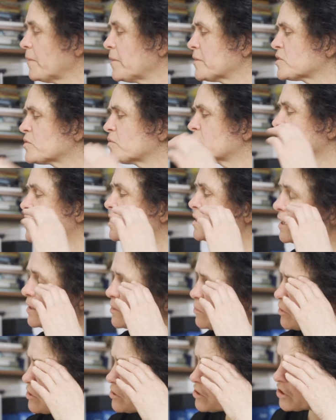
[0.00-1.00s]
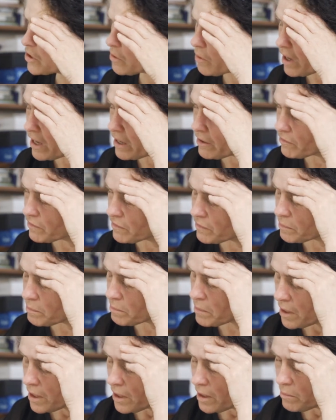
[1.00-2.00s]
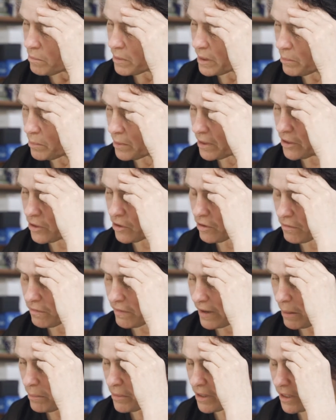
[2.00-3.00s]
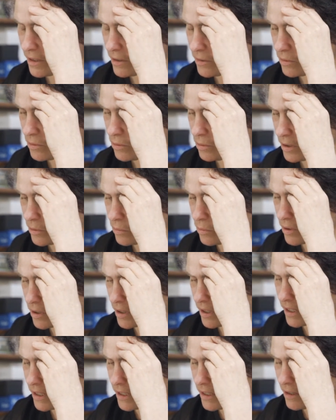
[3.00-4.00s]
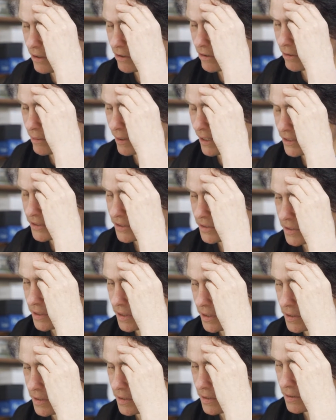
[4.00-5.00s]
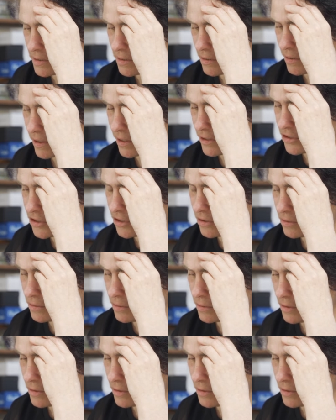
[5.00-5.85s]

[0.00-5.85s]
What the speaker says: That's funny. Like, did you have people in your family who were ill or who had diseases, or had you